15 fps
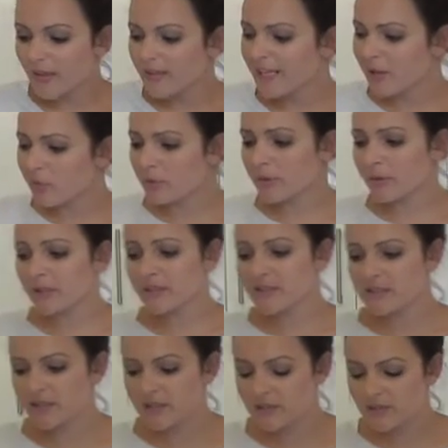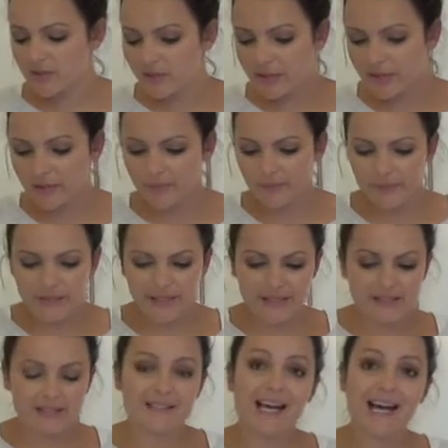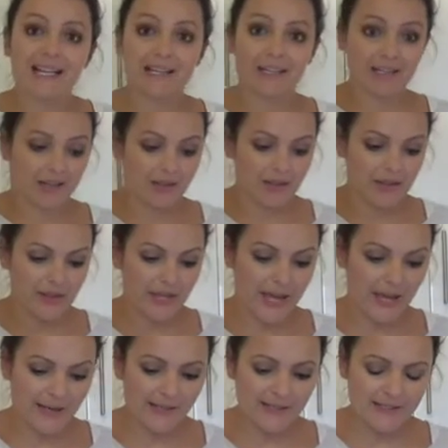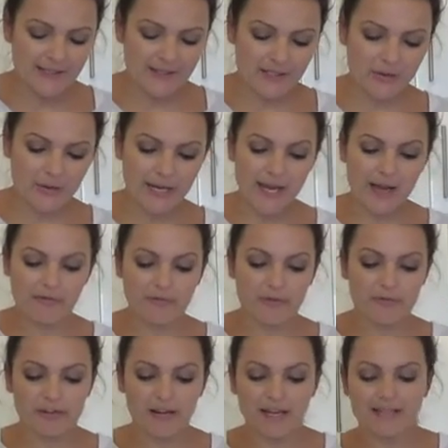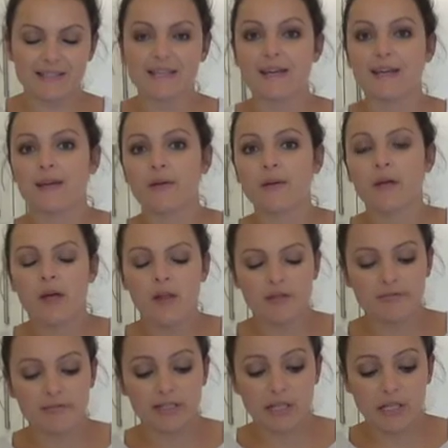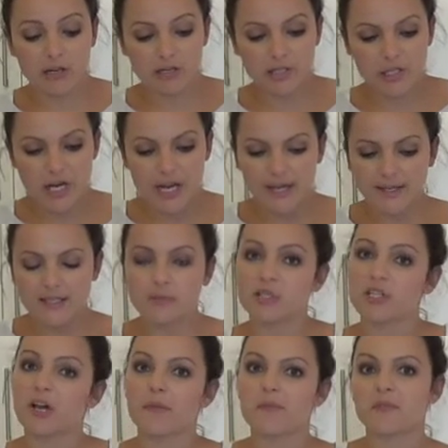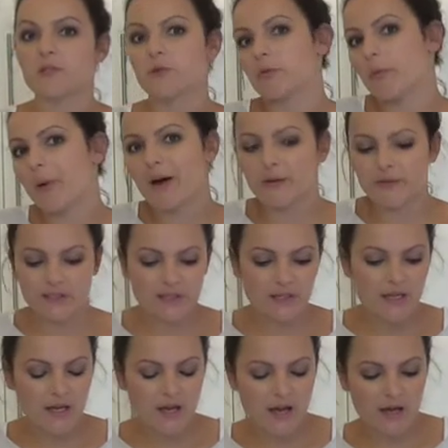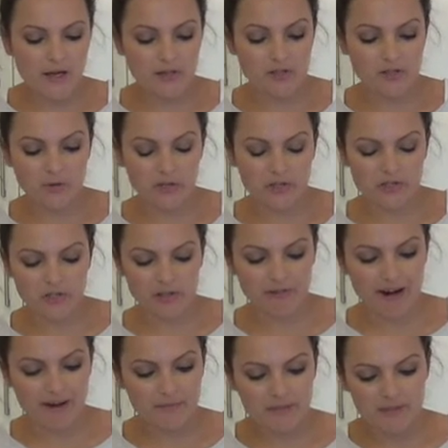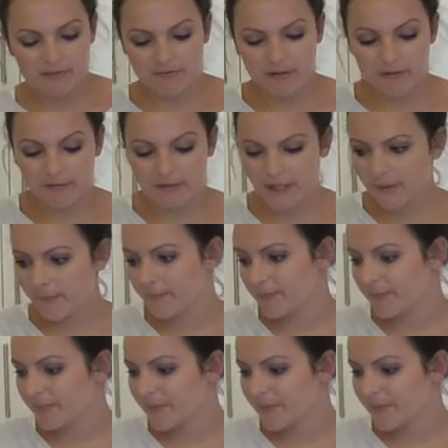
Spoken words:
Now what I'm going to start doing is adding the eggs. So I have 3 eggs here, 3 large eggs, which comes to about 200 grams, roughly.